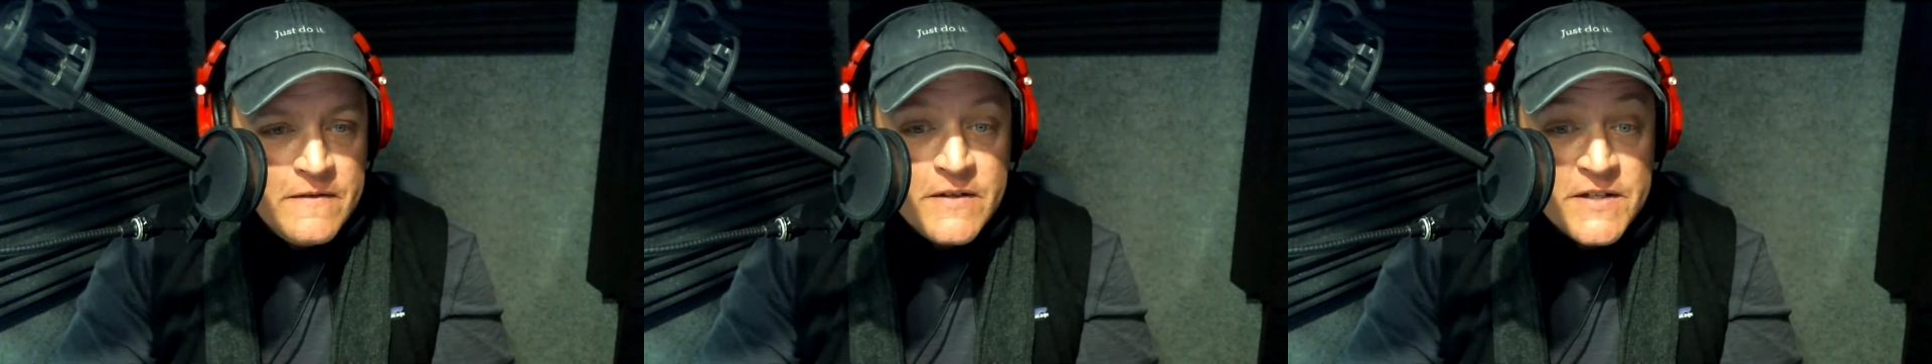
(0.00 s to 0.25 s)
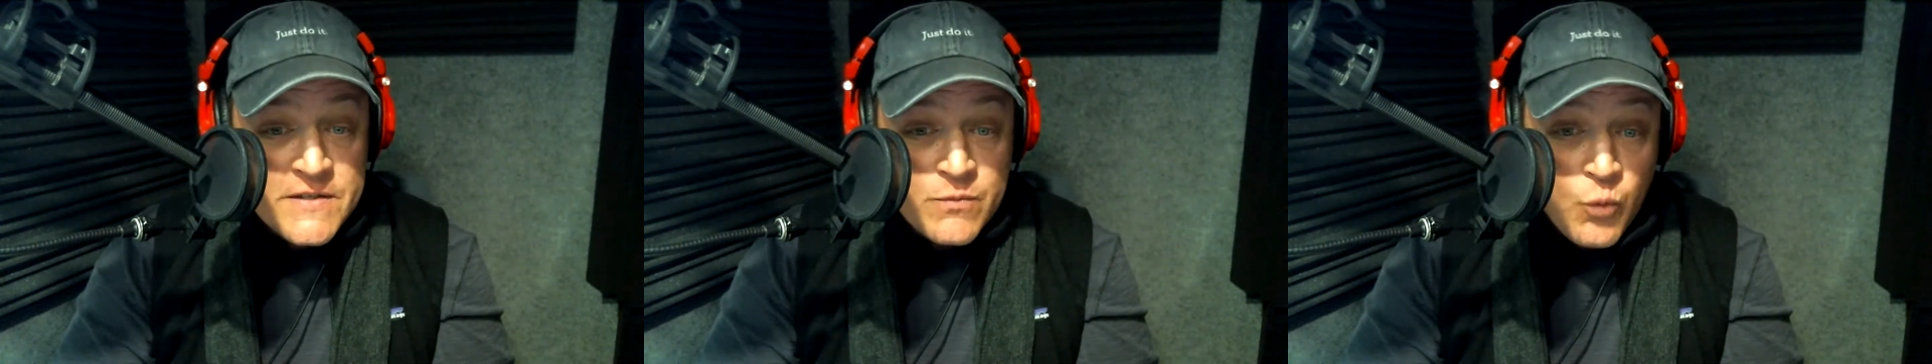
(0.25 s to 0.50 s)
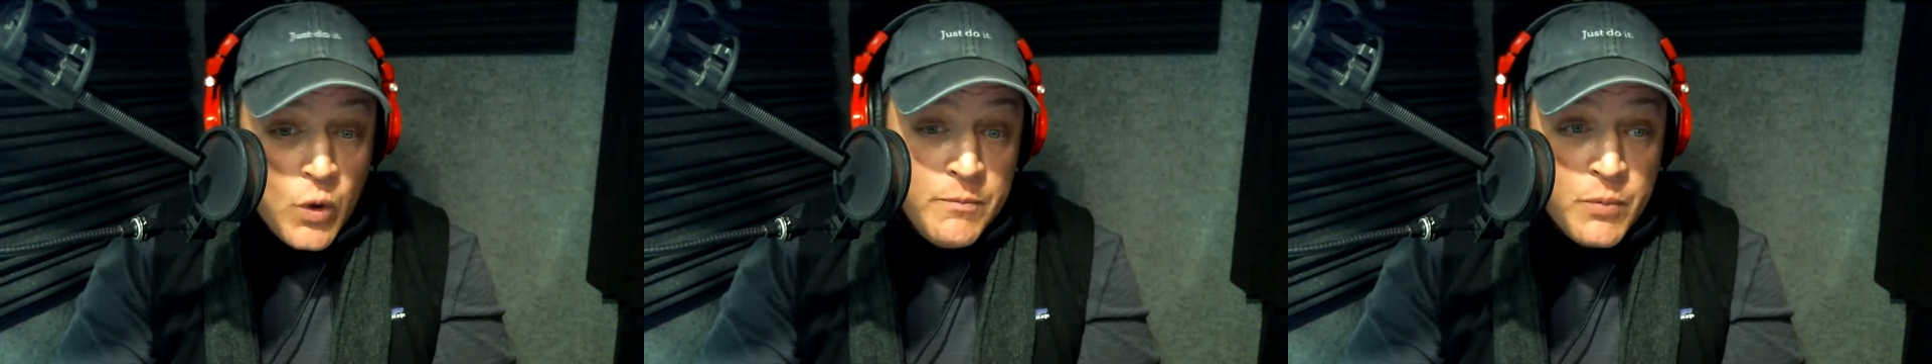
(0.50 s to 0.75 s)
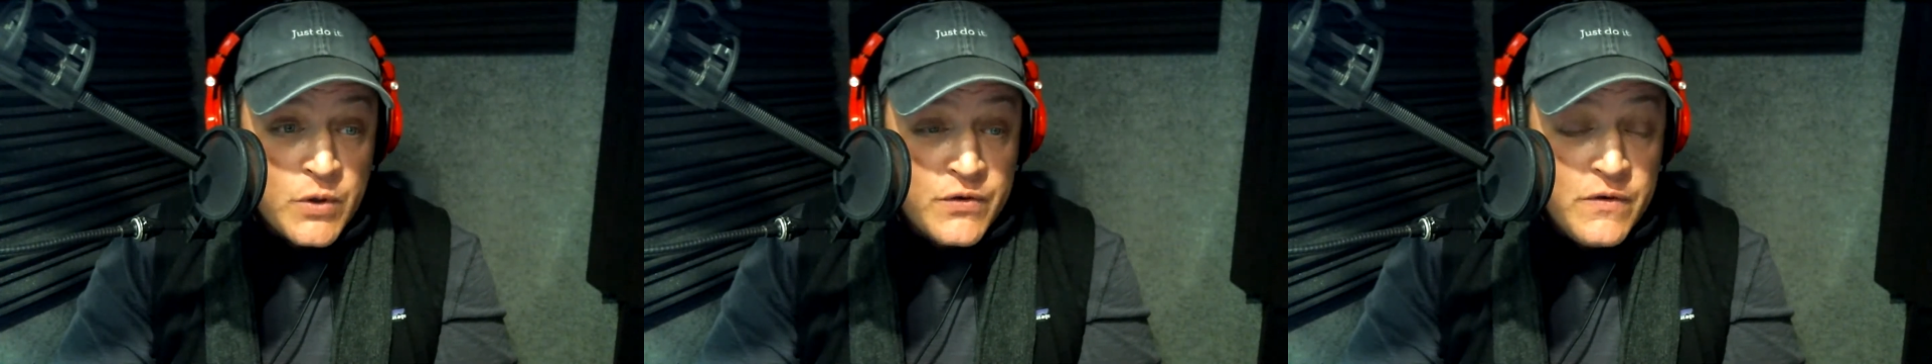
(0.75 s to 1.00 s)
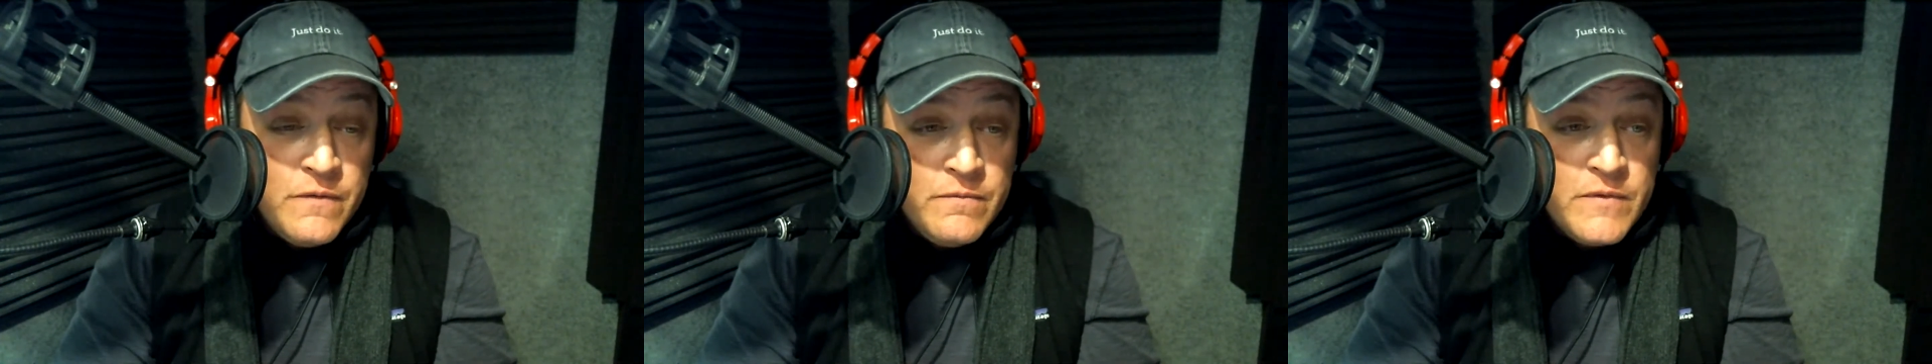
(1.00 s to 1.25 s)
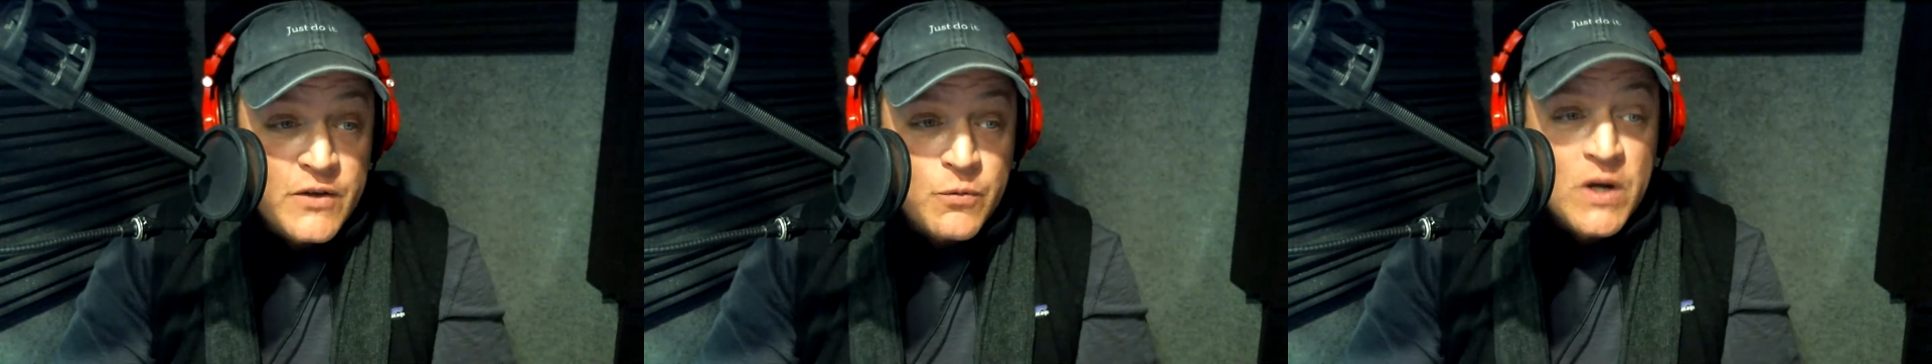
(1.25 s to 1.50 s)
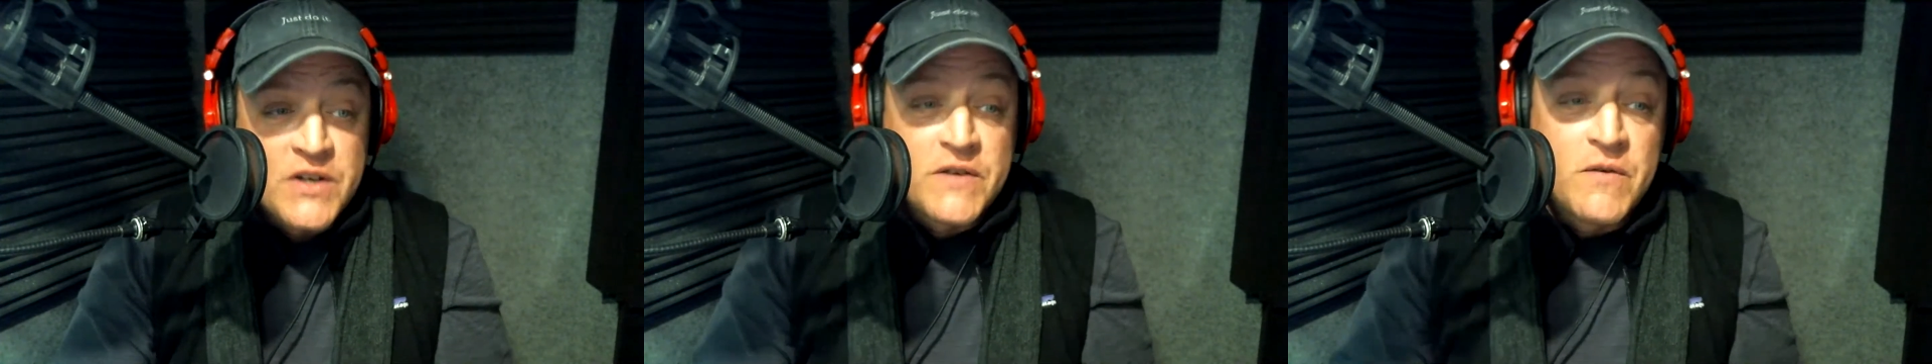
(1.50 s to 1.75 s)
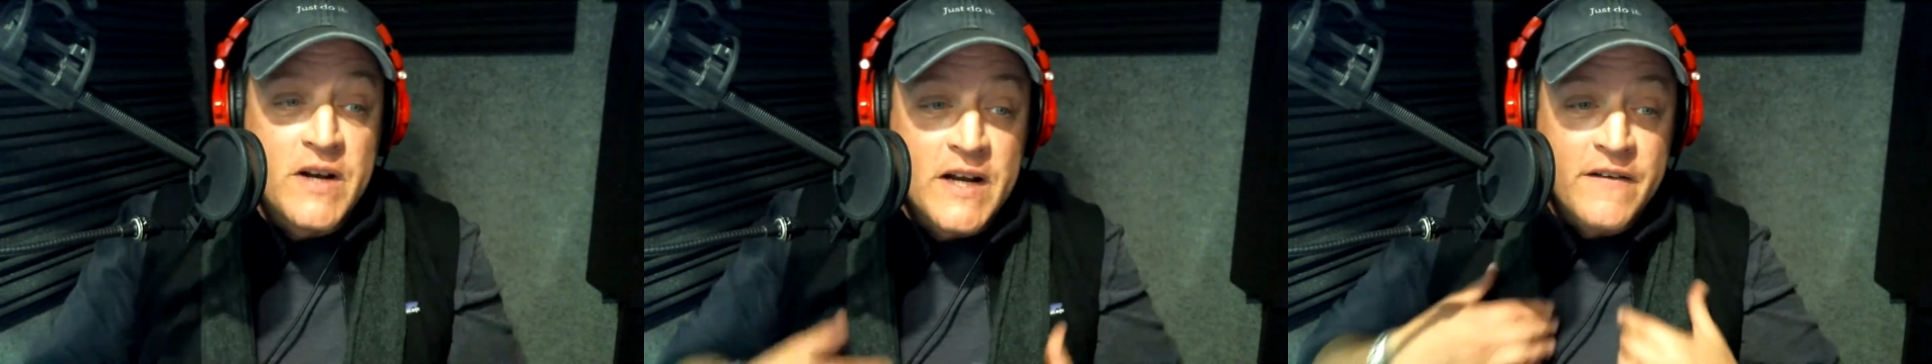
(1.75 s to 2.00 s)
There's one person that's watching
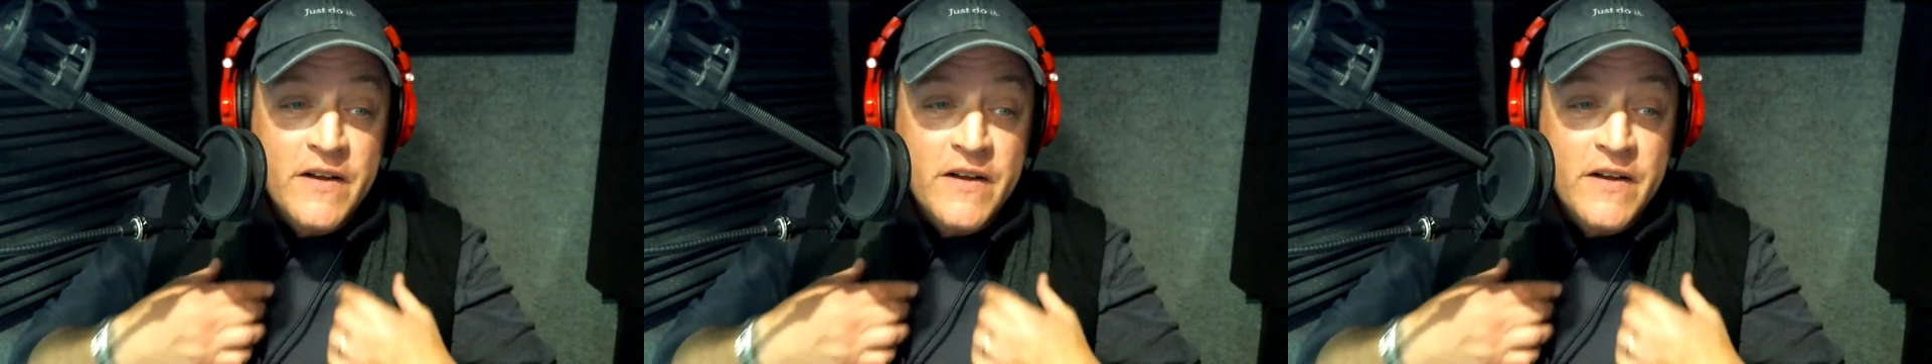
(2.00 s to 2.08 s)
right now.